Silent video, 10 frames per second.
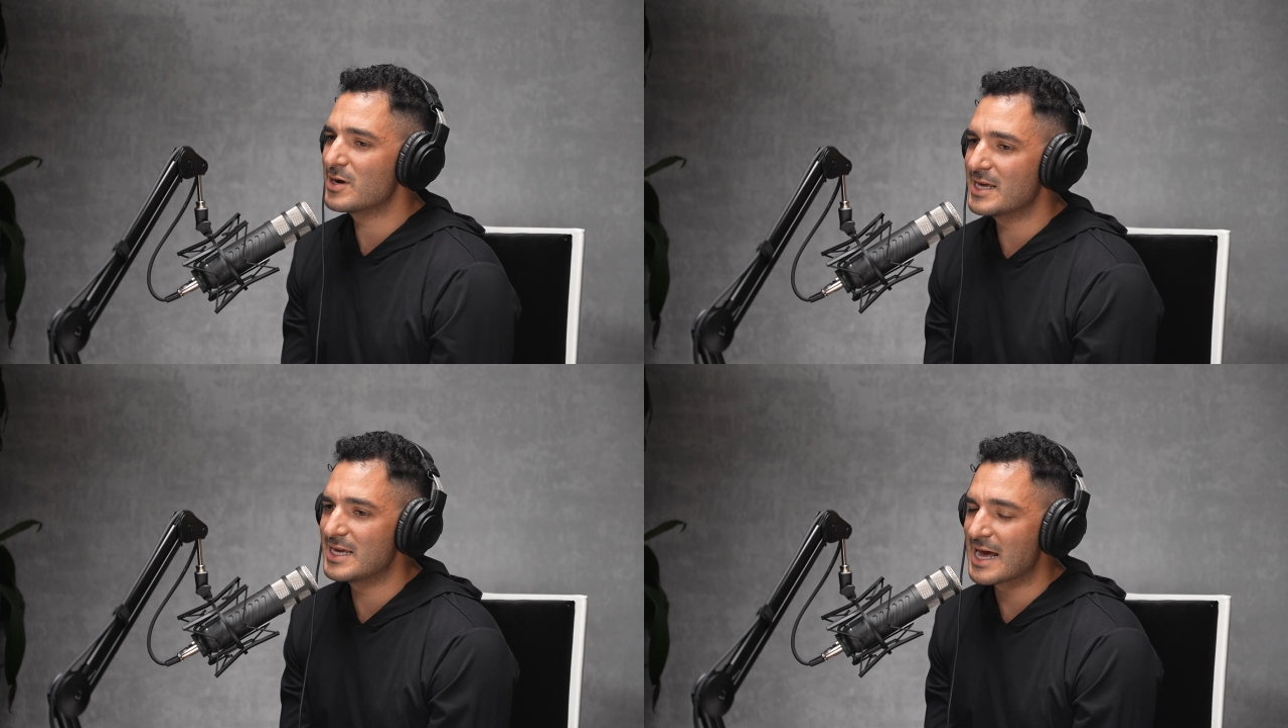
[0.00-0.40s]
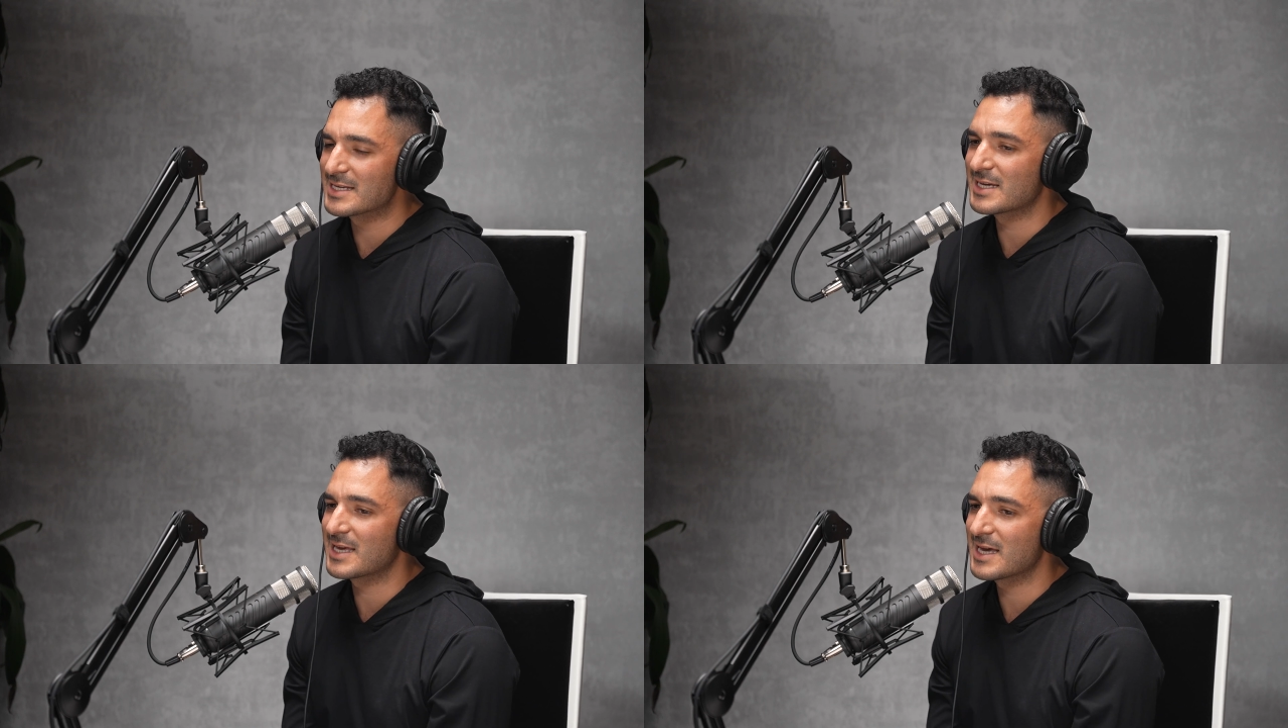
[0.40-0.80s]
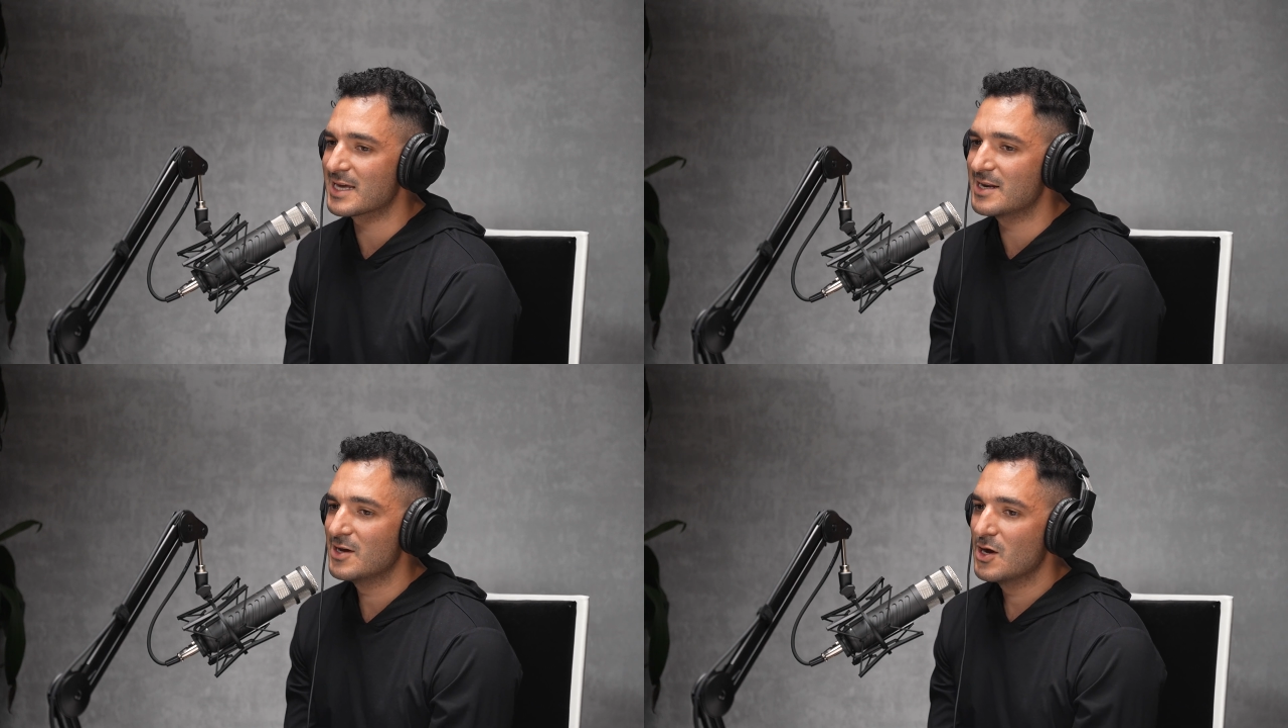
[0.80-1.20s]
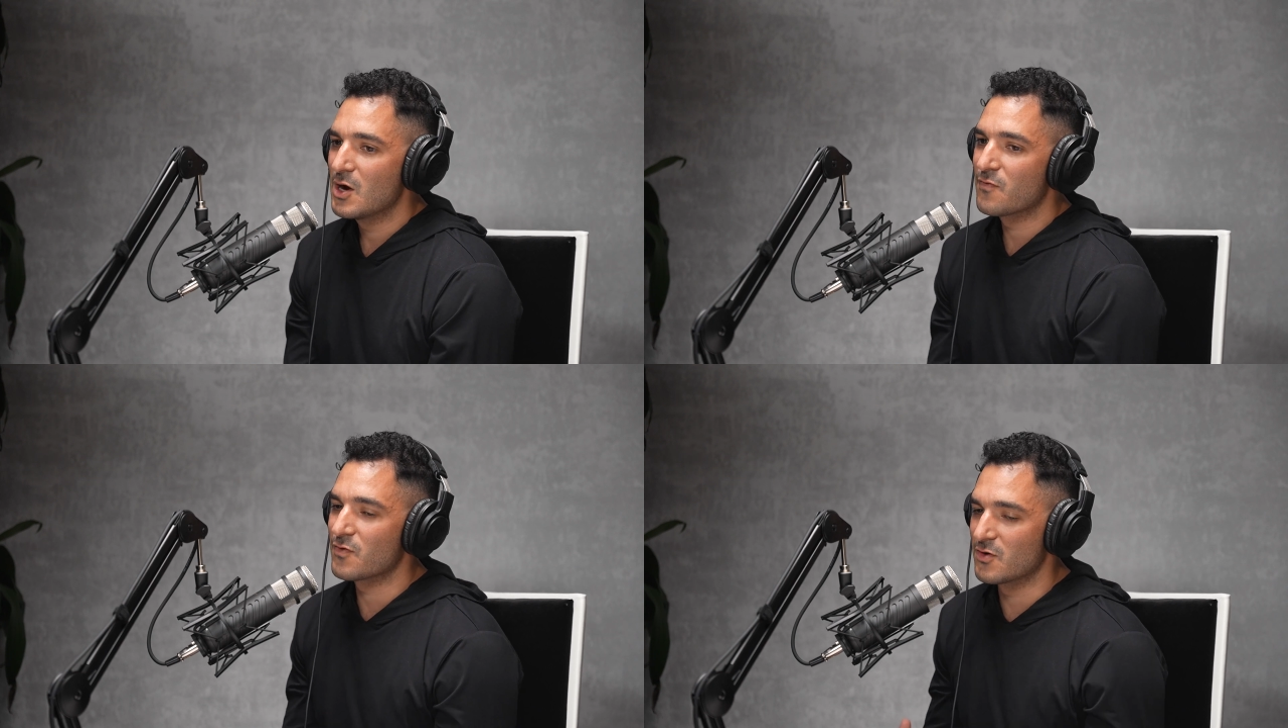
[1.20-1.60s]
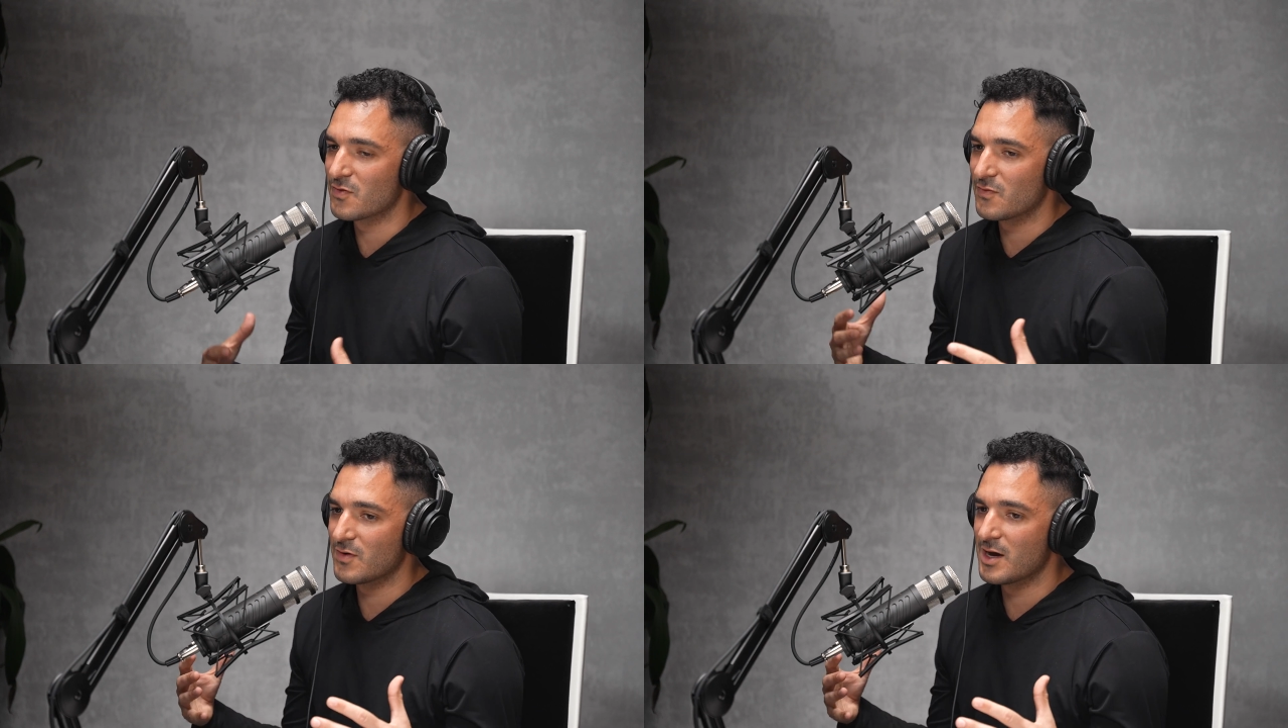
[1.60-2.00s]
they would eat as a kid
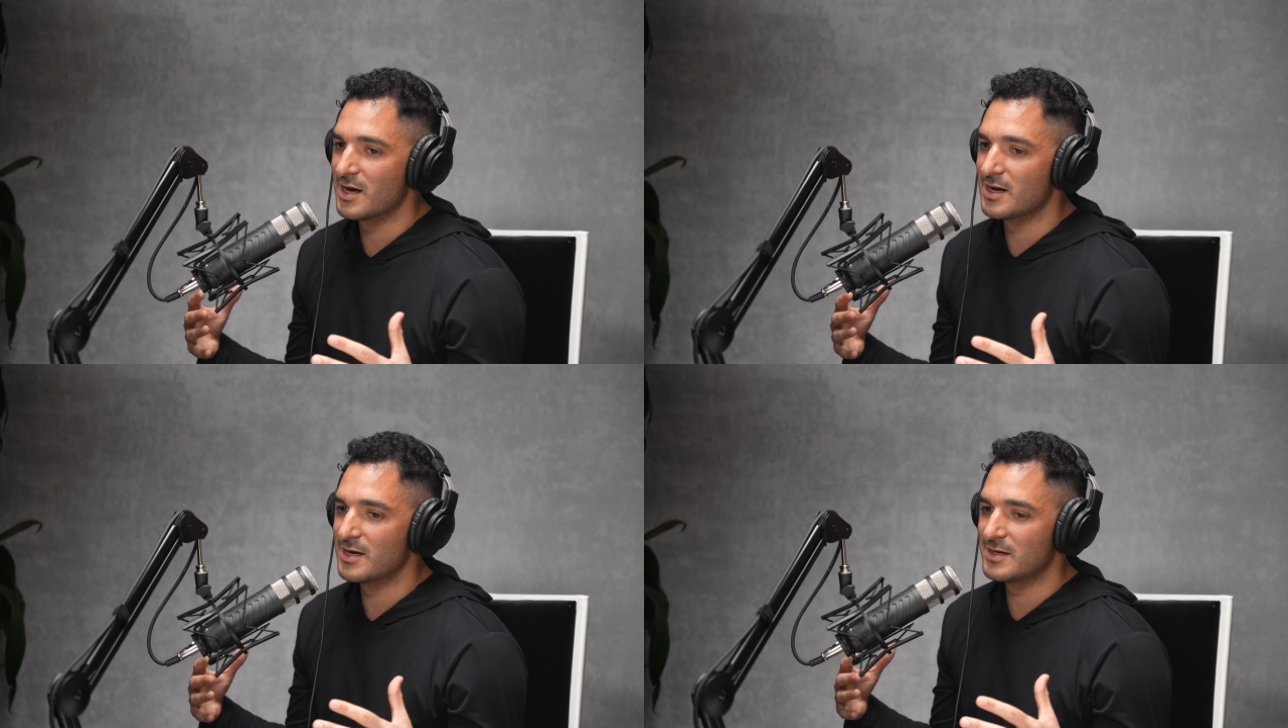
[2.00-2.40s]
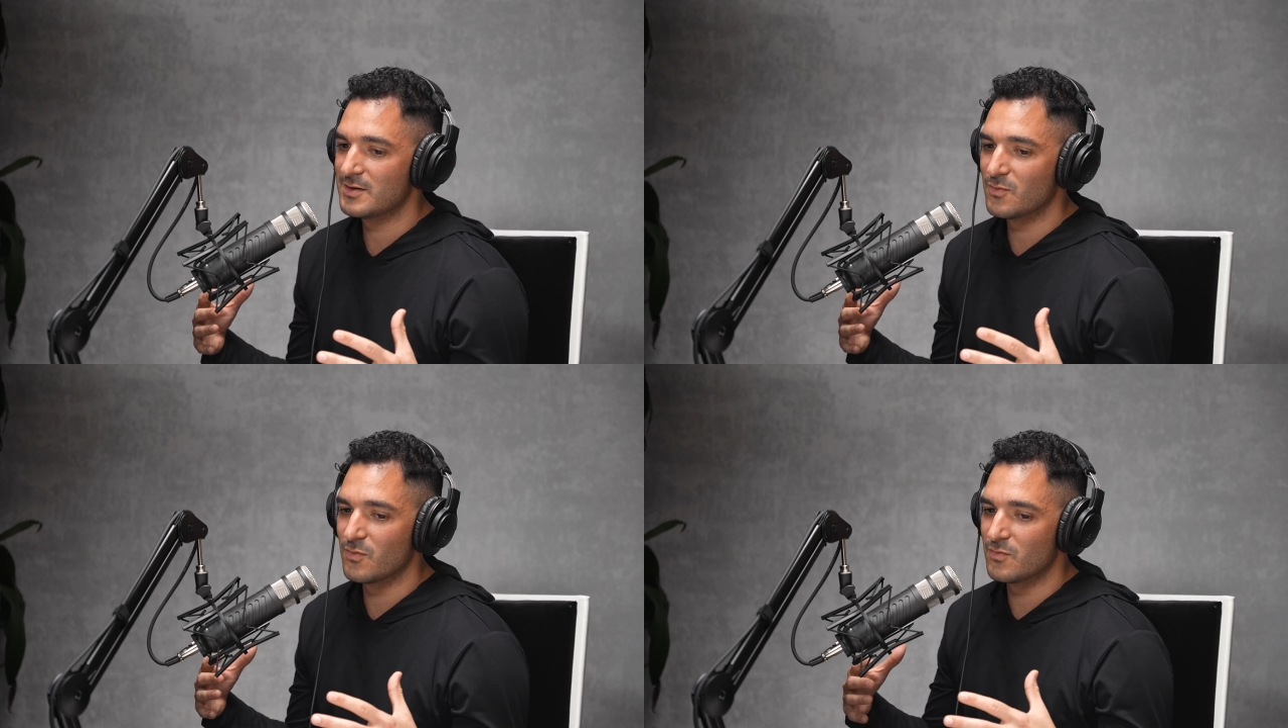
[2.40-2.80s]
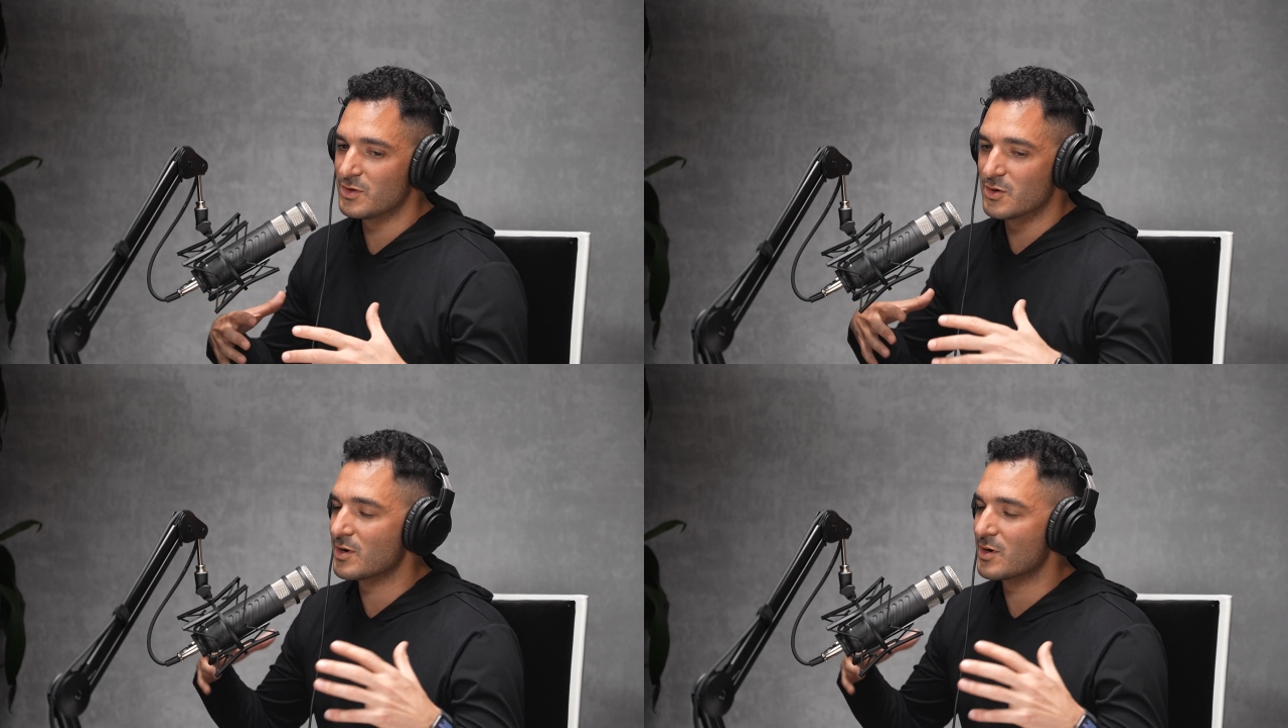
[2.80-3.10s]
for when